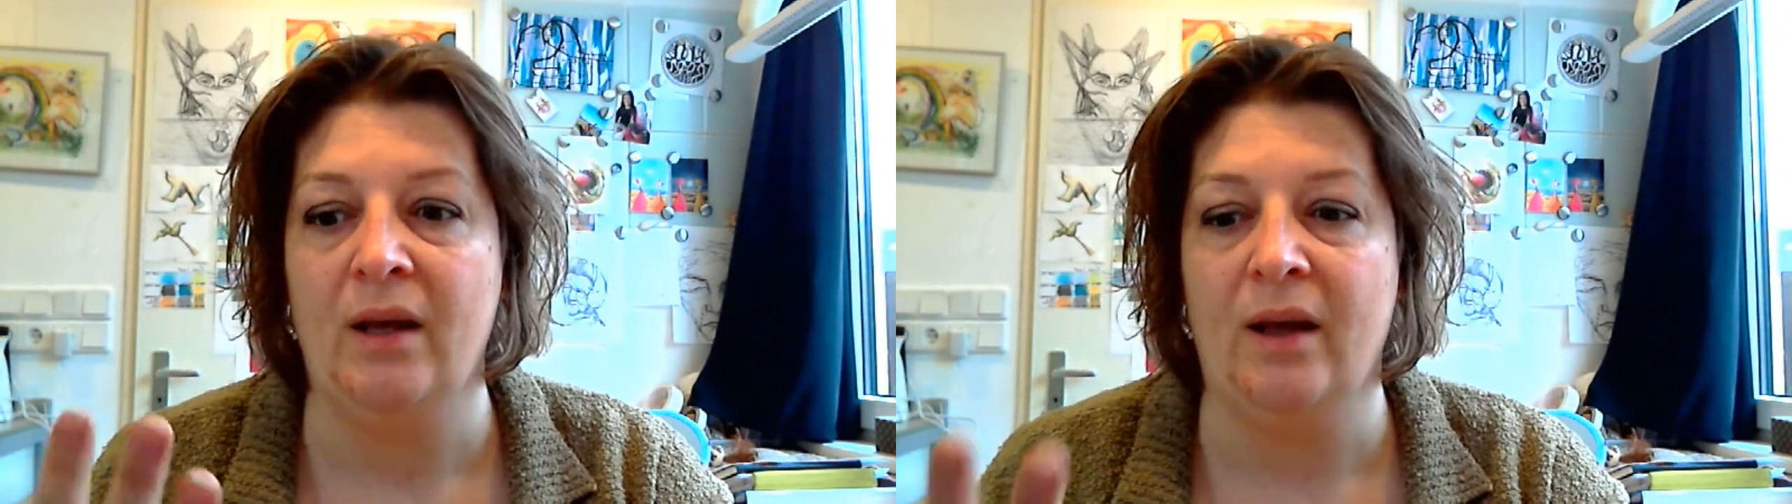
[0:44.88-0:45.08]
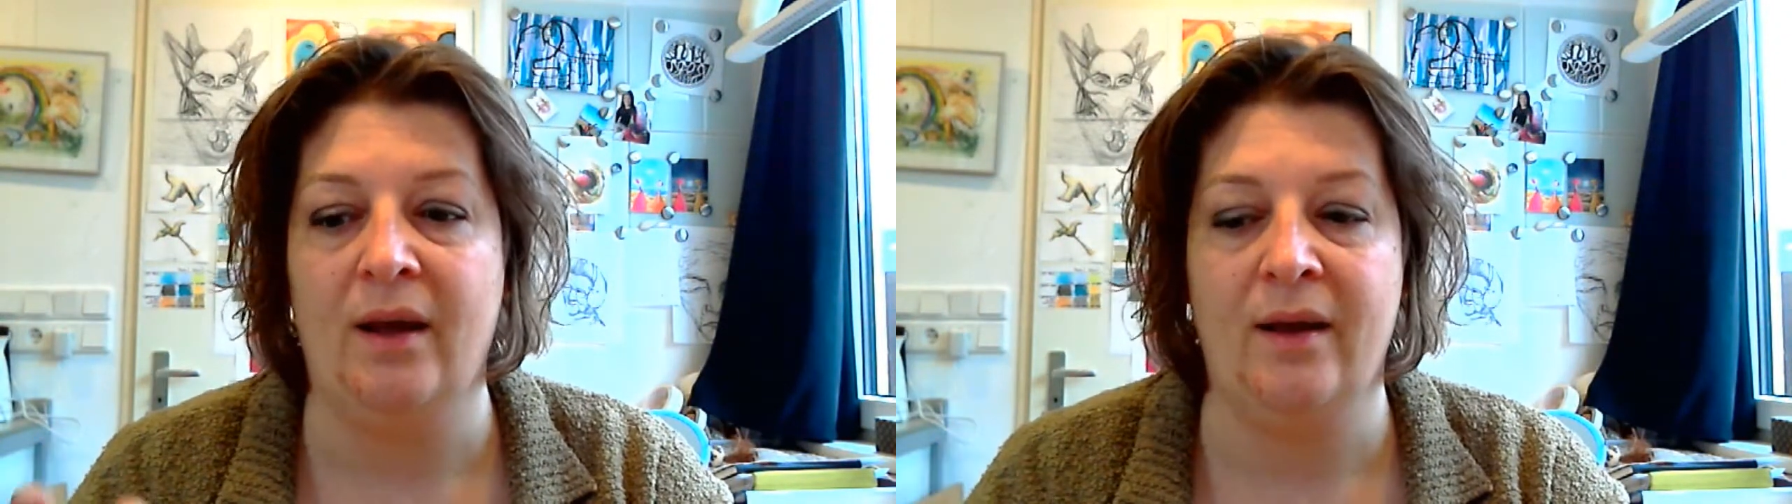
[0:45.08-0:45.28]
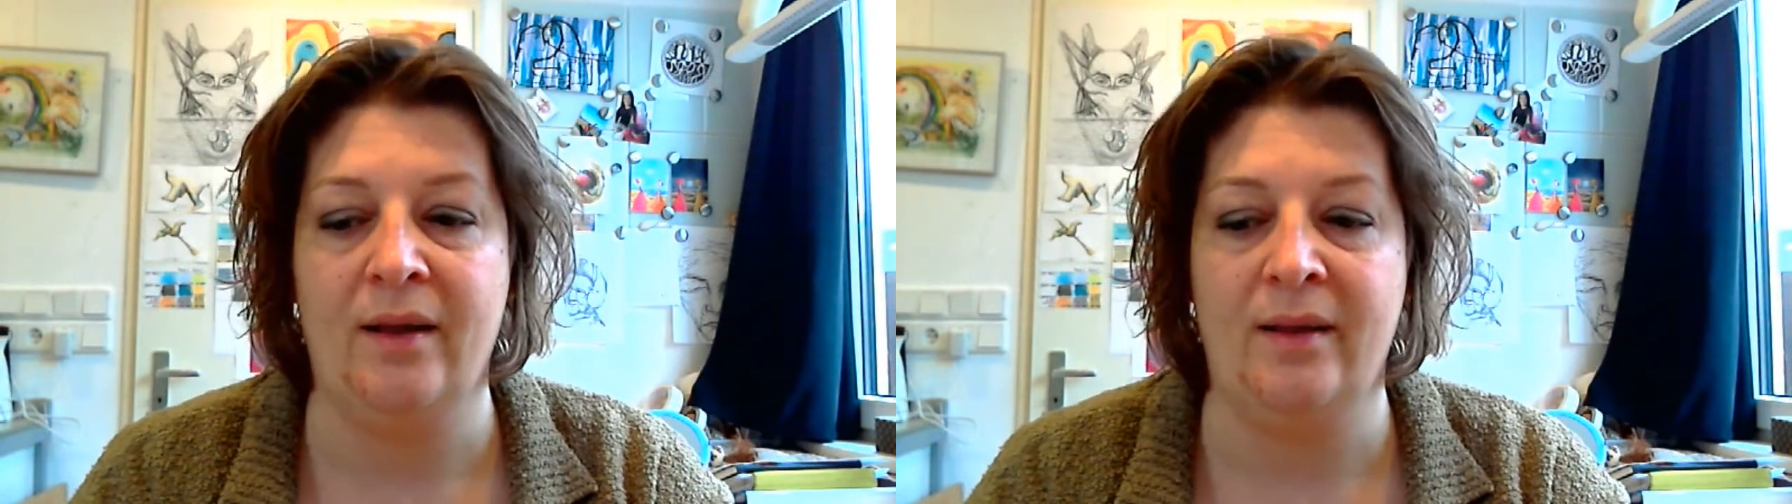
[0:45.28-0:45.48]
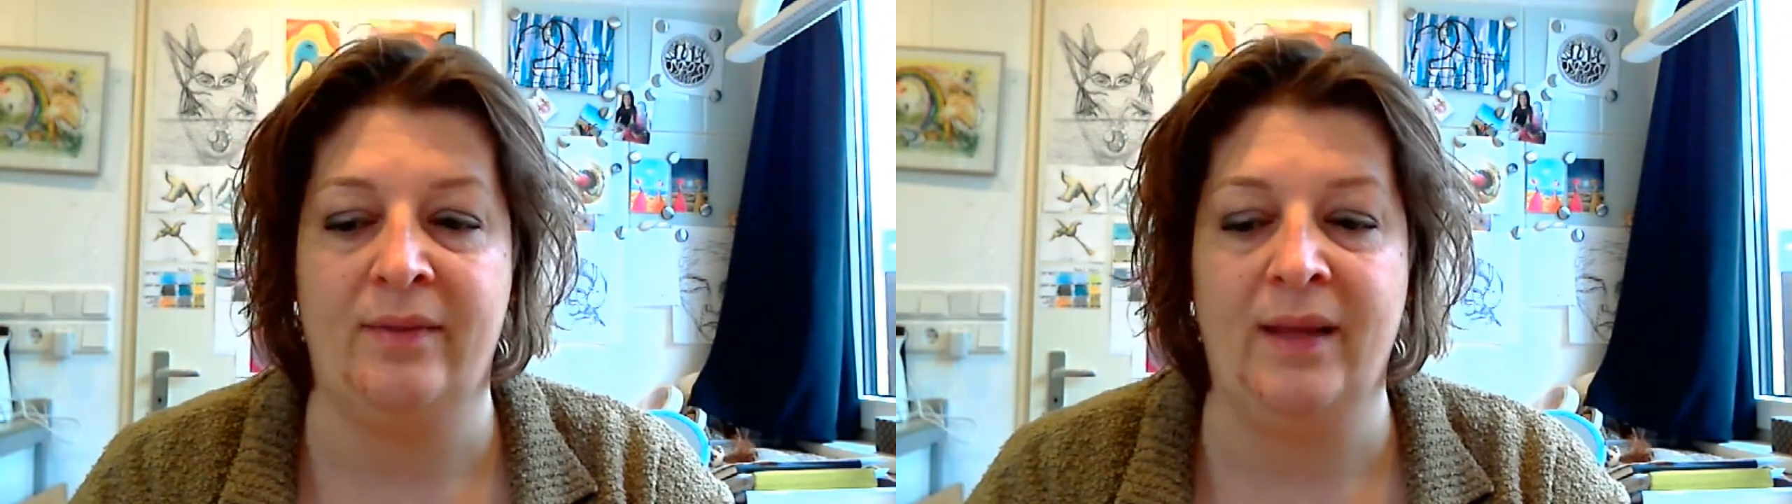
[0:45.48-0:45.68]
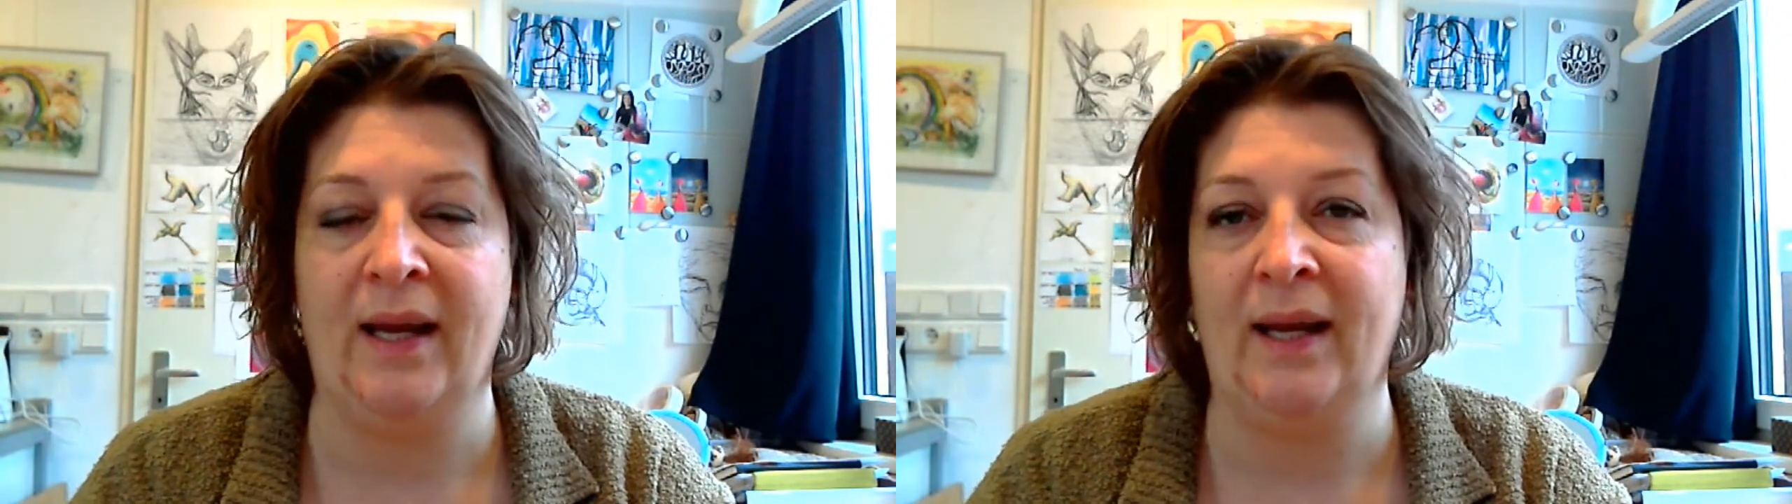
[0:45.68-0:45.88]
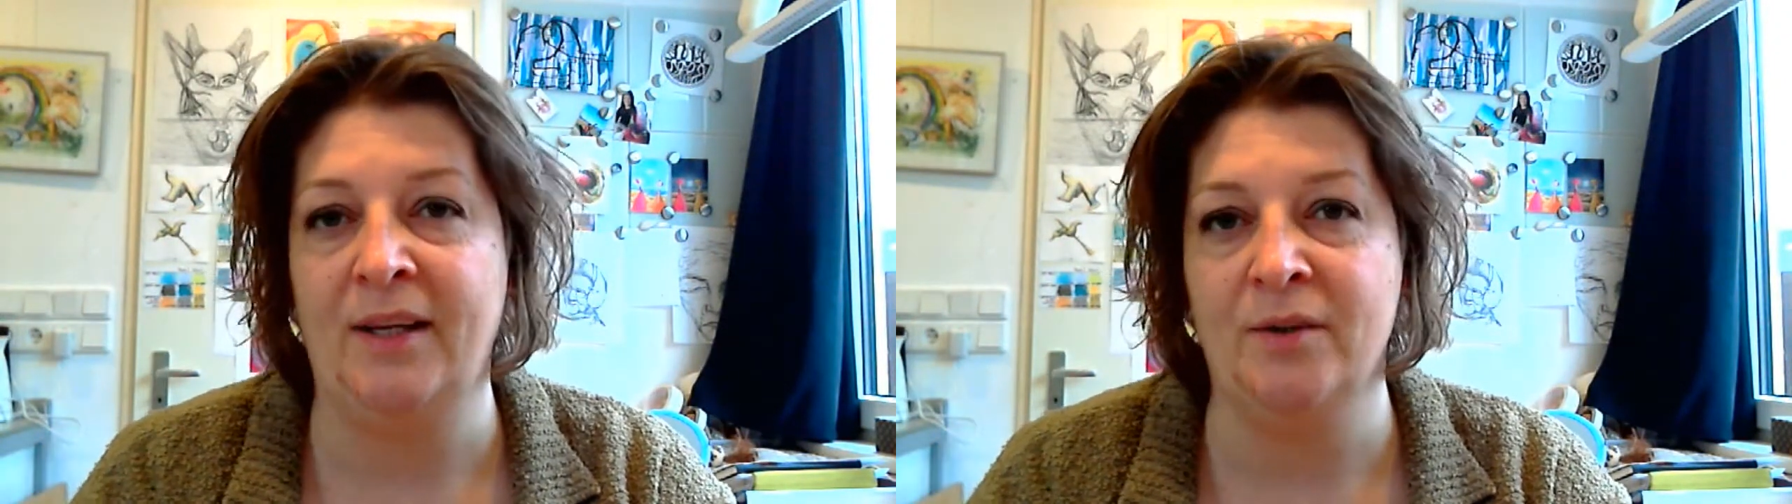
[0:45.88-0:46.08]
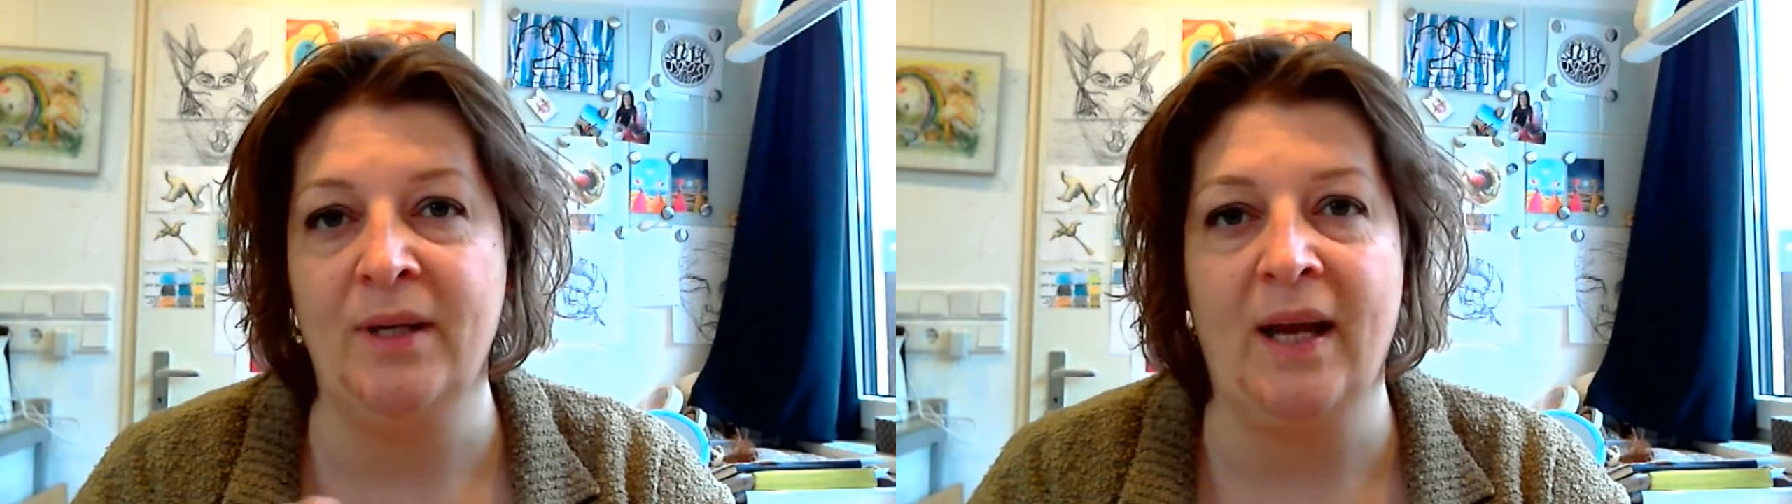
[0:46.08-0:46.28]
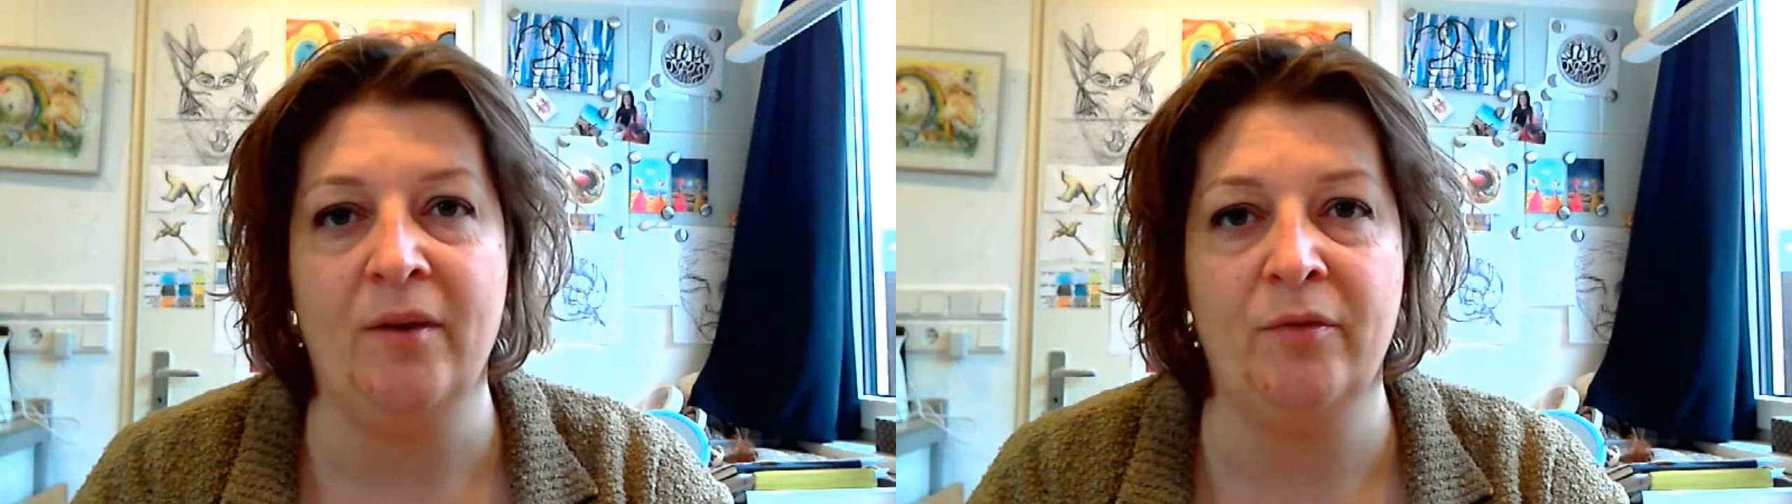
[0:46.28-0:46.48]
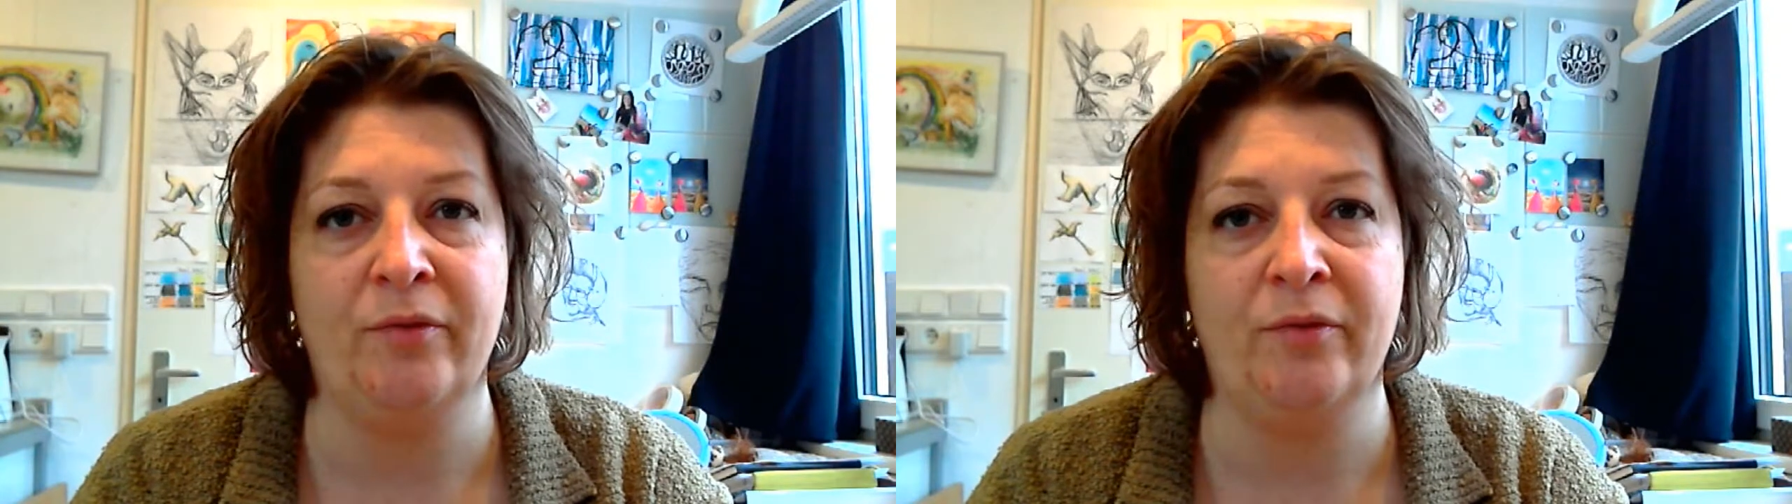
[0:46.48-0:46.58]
Uh, they don't have